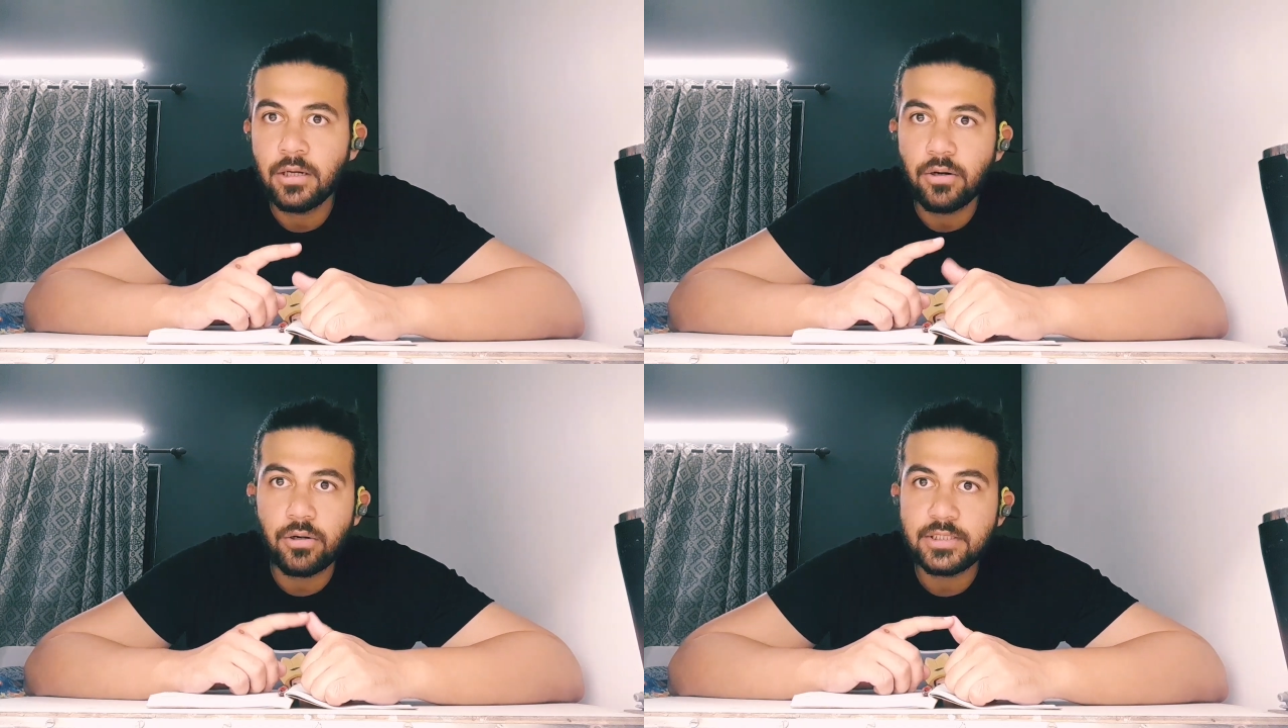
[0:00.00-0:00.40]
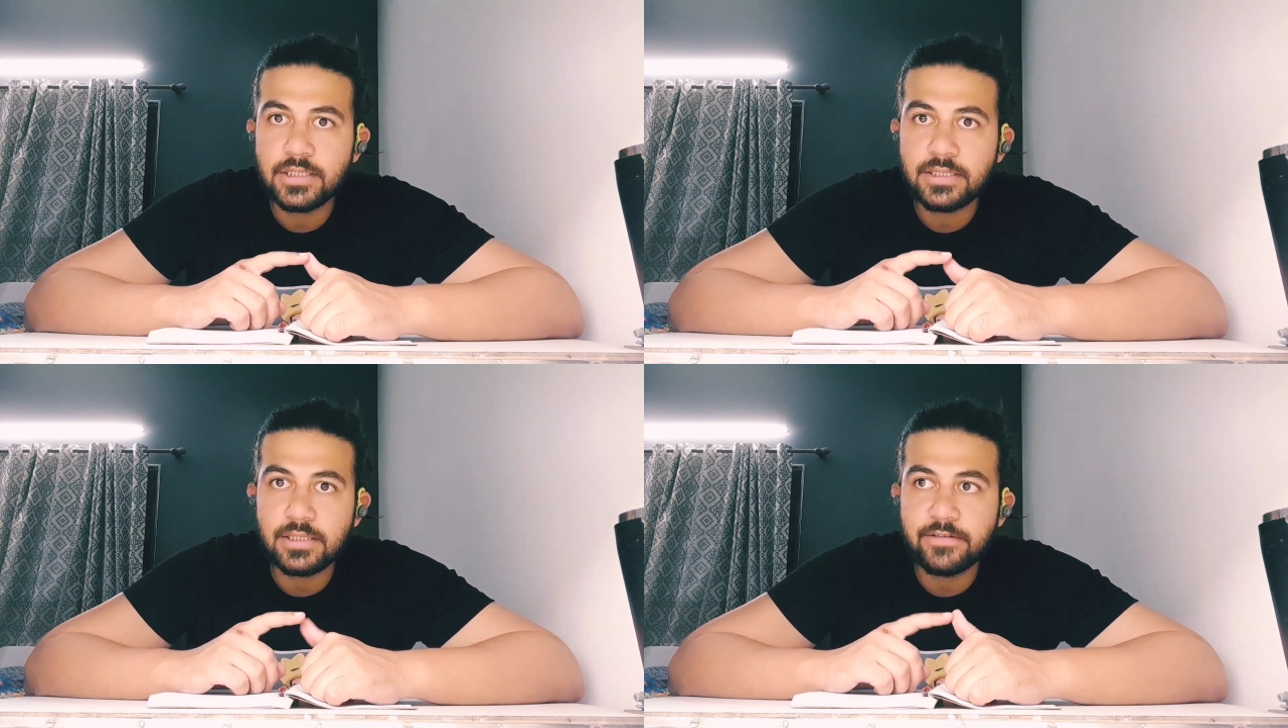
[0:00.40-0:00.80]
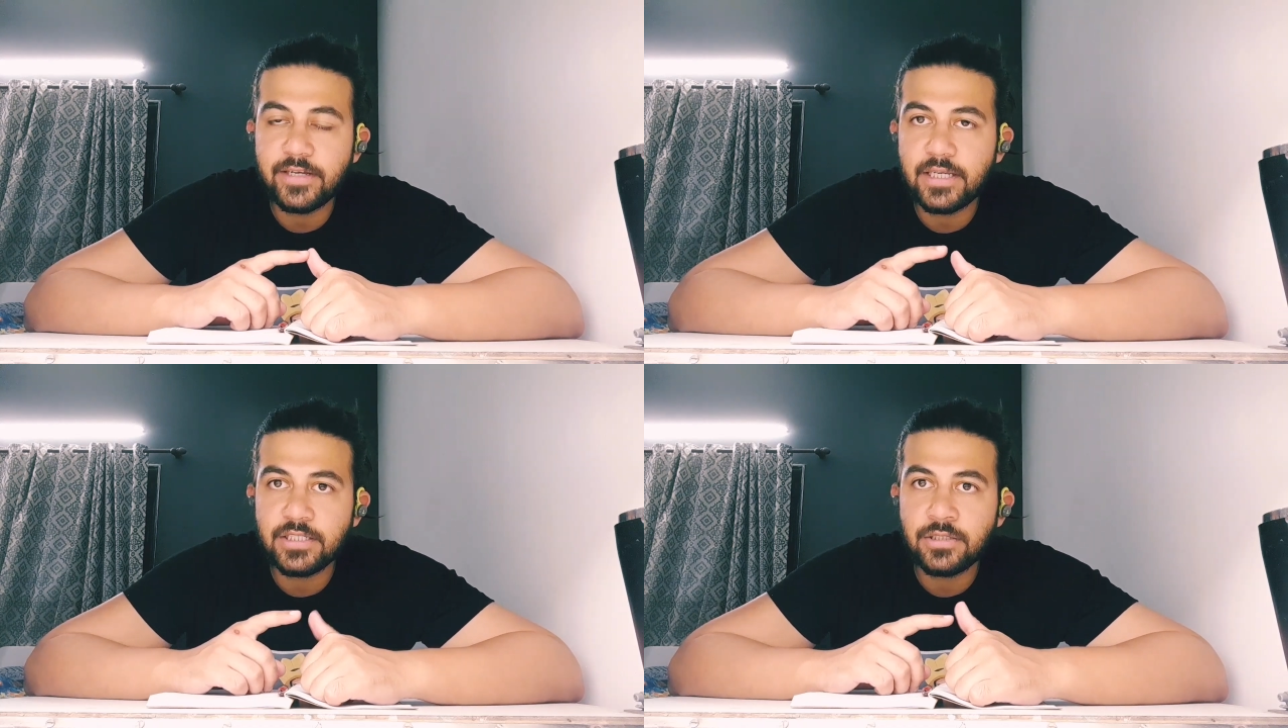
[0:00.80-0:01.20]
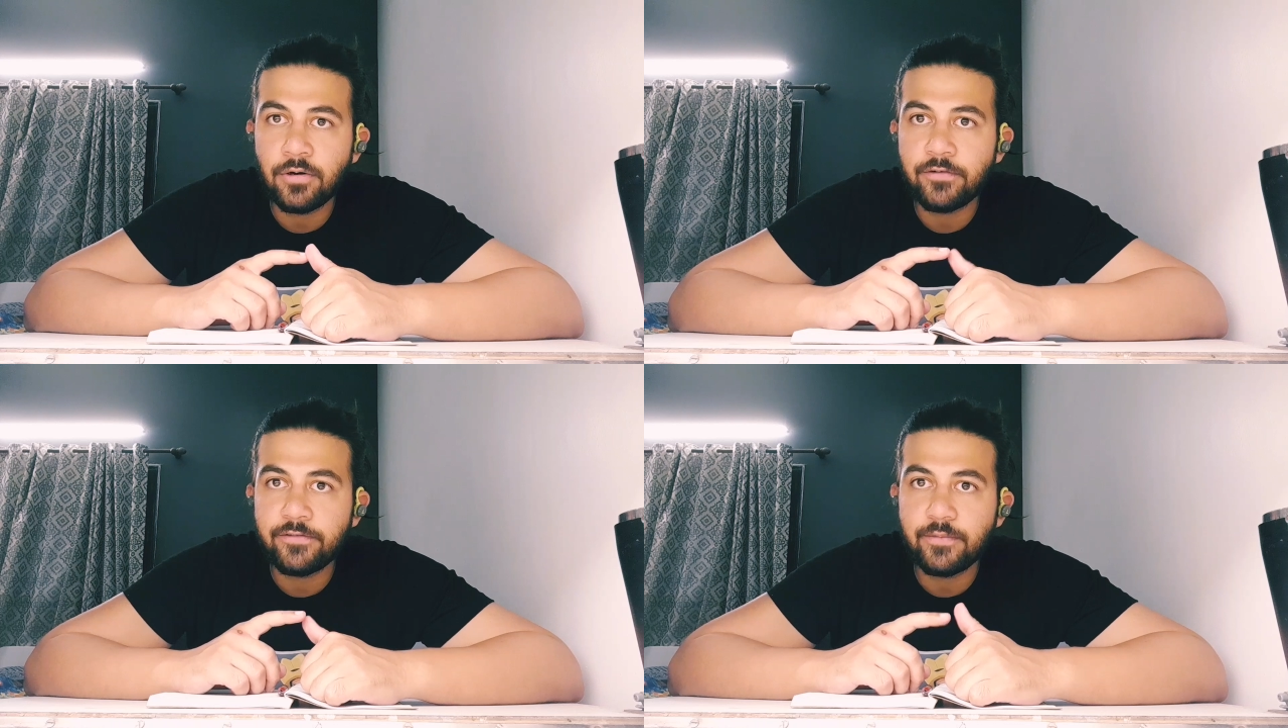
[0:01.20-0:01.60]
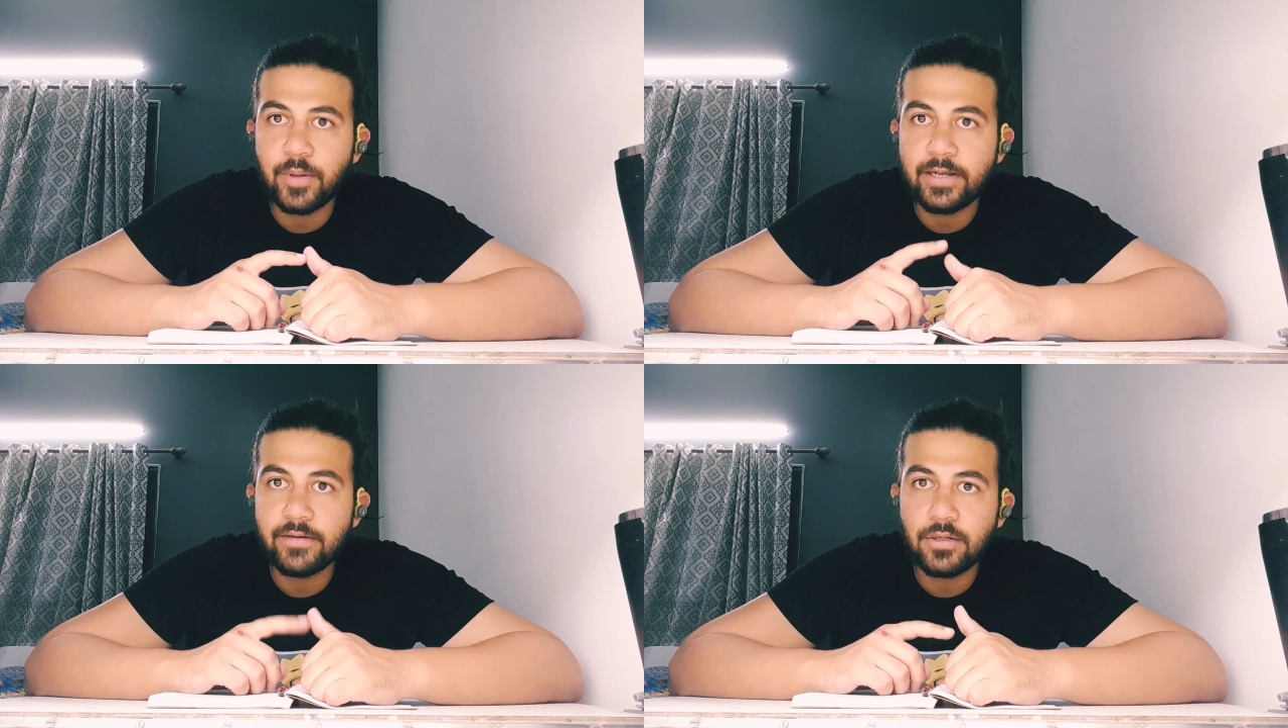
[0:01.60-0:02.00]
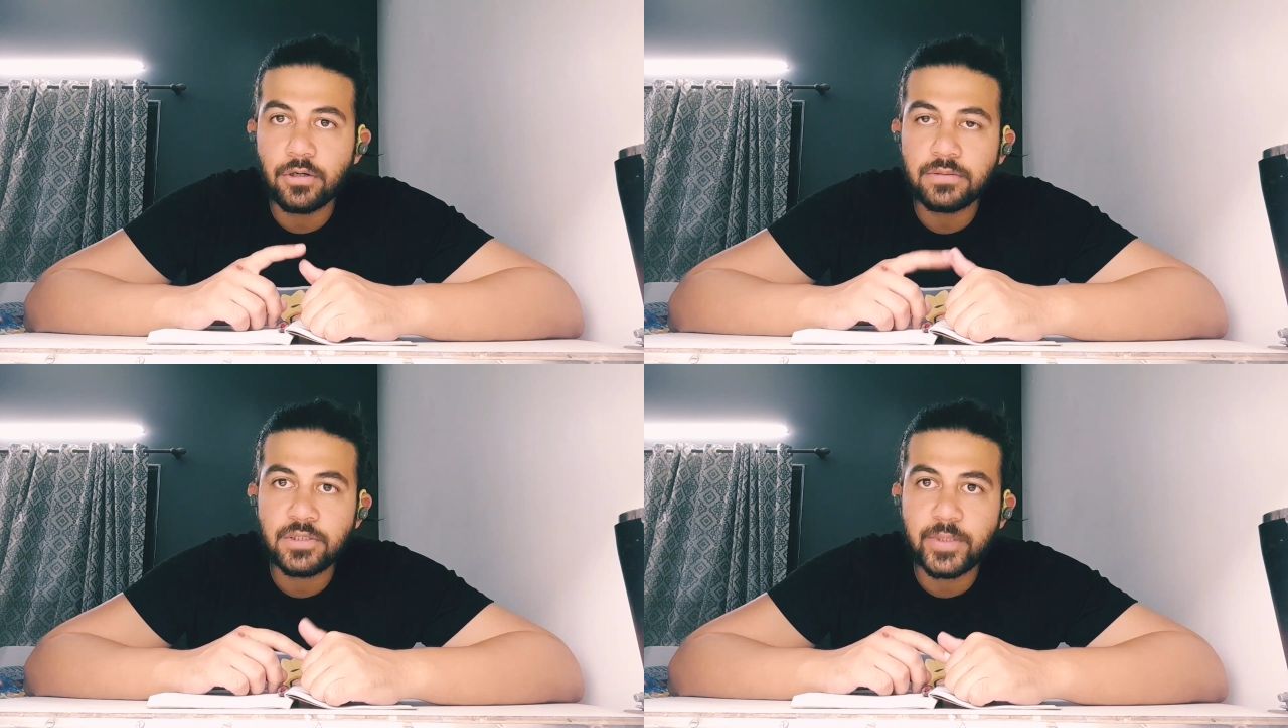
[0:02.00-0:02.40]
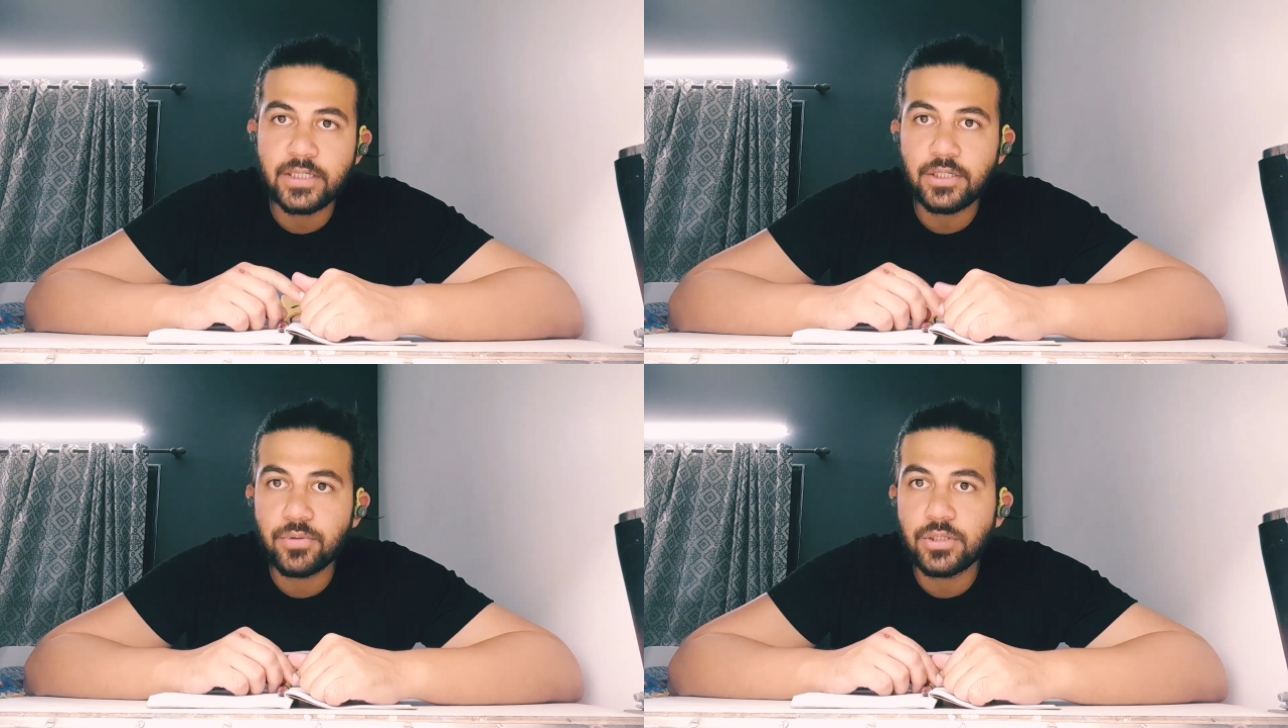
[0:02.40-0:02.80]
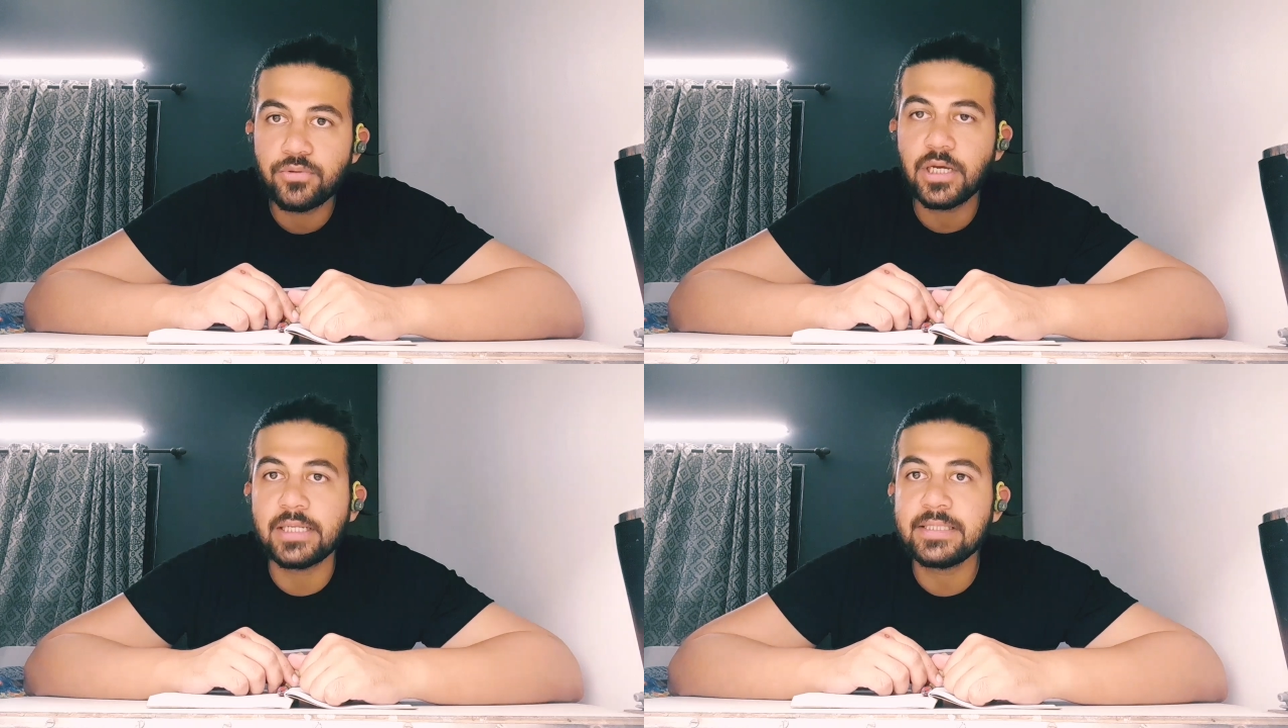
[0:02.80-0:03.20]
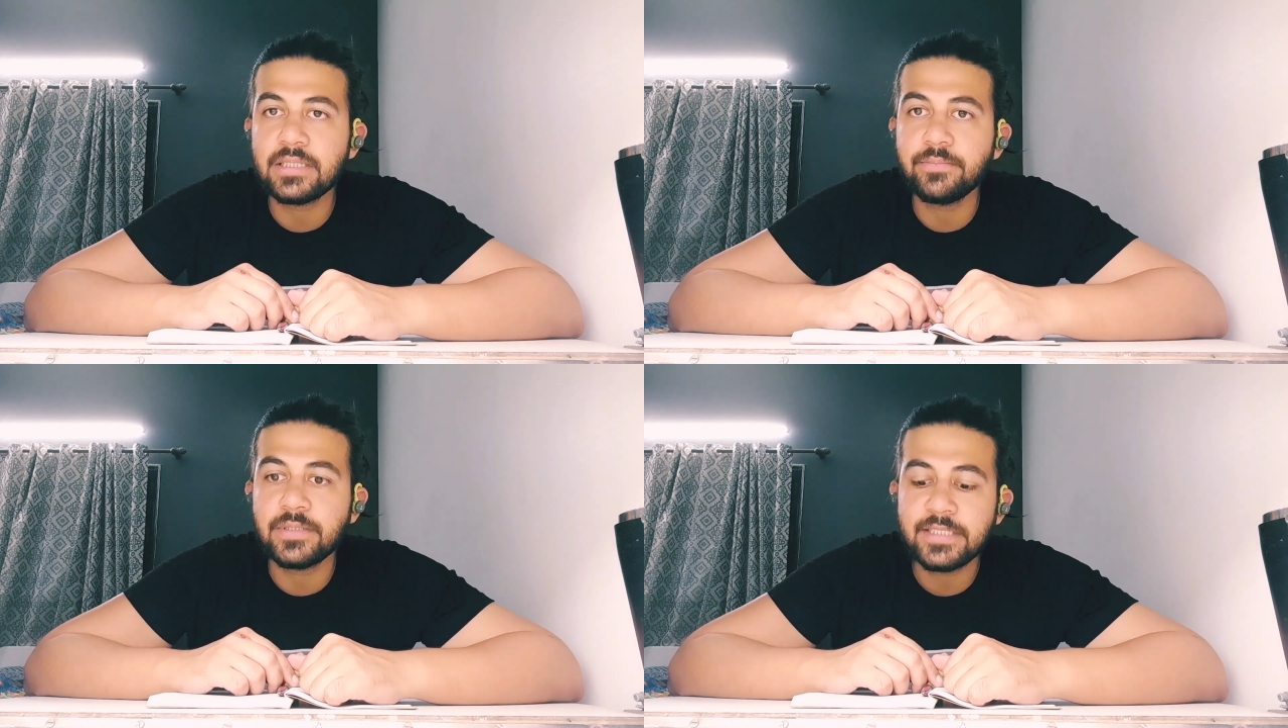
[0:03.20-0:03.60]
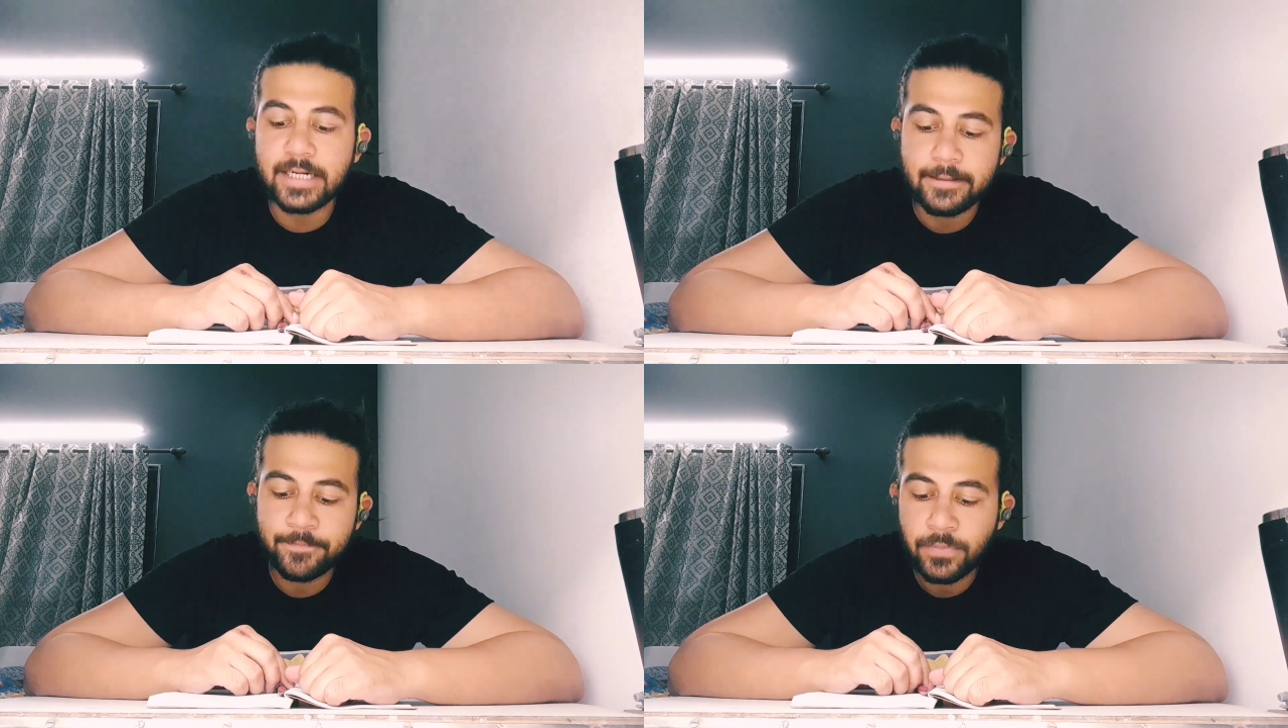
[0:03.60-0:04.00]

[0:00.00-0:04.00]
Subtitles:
or just a variation of wherever it calls for sweetener, you can use honey syrup instead.